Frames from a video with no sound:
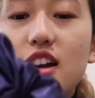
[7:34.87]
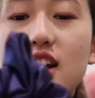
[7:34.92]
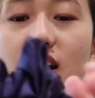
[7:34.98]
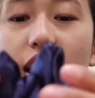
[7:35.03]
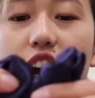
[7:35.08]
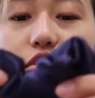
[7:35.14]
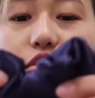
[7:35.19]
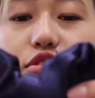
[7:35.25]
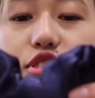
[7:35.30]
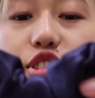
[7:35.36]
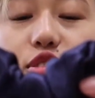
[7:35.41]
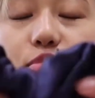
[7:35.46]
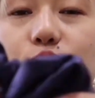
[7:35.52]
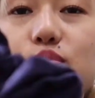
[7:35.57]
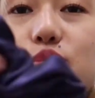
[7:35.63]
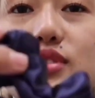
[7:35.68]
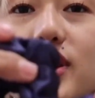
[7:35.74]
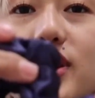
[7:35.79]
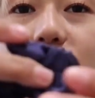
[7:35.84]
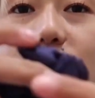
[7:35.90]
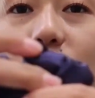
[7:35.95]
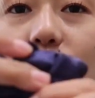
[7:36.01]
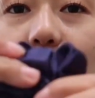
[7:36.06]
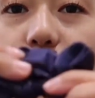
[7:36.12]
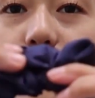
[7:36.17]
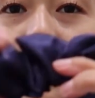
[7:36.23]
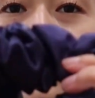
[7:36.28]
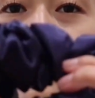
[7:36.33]
After pulling
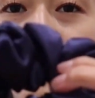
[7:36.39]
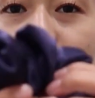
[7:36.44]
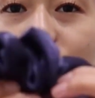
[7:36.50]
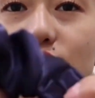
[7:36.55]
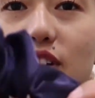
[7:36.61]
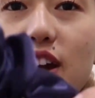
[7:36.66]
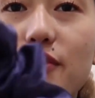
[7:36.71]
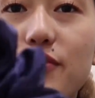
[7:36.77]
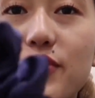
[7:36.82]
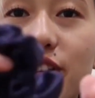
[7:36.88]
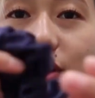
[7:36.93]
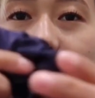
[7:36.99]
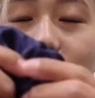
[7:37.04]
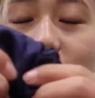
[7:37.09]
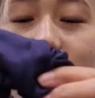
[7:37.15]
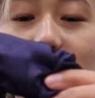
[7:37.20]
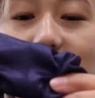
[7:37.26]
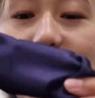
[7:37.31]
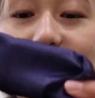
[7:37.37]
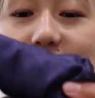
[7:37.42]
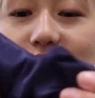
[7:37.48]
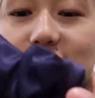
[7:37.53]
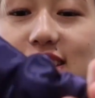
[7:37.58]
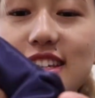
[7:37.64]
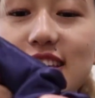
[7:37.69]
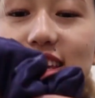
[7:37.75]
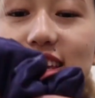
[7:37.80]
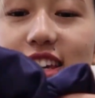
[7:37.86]
all those fabric, you can
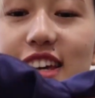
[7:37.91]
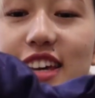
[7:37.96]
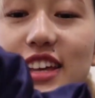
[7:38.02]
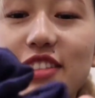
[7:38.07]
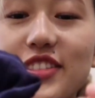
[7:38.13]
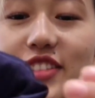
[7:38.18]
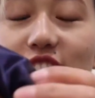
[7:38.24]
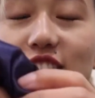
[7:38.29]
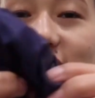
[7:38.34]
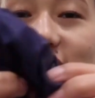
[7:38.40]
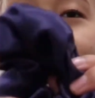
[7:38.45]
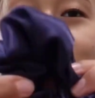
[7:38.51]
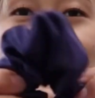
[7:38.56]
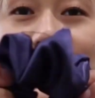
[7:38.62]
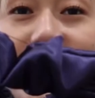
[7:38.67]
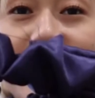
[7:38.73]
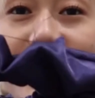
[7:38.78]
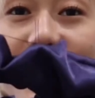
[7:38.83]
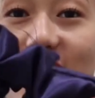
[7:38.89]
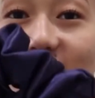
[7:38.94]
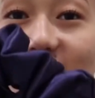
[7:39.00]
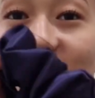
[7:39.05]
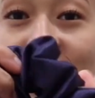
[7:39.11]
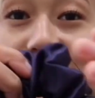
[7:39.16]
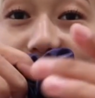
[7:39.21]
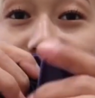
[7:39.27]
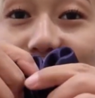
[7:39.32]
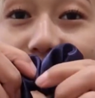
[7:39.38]
see there is a
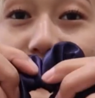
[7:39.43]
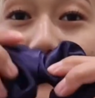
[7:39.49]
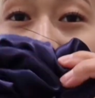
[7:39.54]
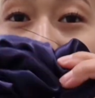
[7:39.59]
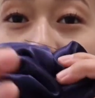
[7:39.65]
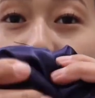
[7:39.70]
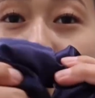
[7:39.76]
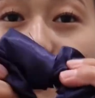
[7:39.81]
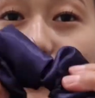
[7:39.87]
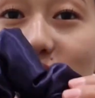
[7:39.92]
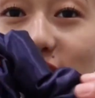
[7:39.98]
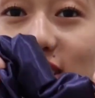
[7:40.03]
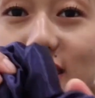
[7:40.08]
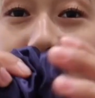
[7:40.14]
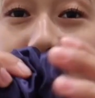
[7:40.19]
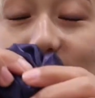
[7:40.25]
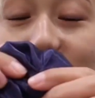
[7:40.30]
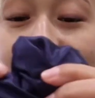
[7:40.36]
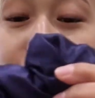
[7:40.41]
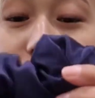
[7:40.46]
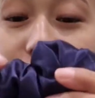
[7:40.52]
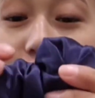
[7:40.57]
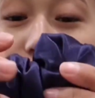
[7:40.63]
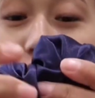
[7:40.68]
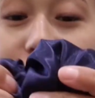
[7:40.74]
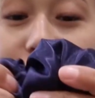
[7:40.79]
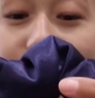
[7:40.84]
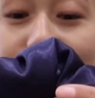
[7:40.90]
nice floppy
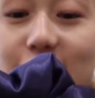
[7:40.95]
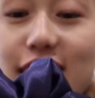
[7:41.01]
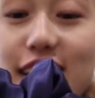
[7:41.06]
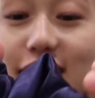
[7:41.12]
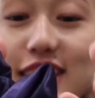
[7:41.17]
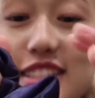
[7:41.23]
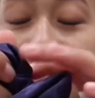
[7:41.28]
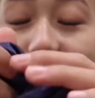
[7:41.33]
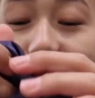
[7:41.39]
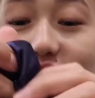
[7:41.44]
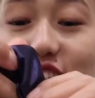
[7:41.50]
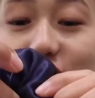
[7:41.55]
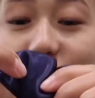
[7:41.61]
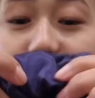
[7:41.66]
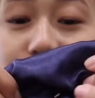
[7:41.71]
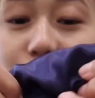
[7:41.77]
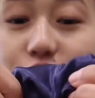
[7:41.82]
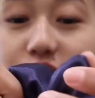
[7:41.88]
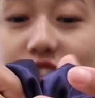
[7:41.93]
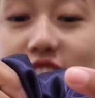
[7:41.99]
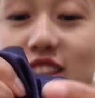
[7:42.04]
scrunchie with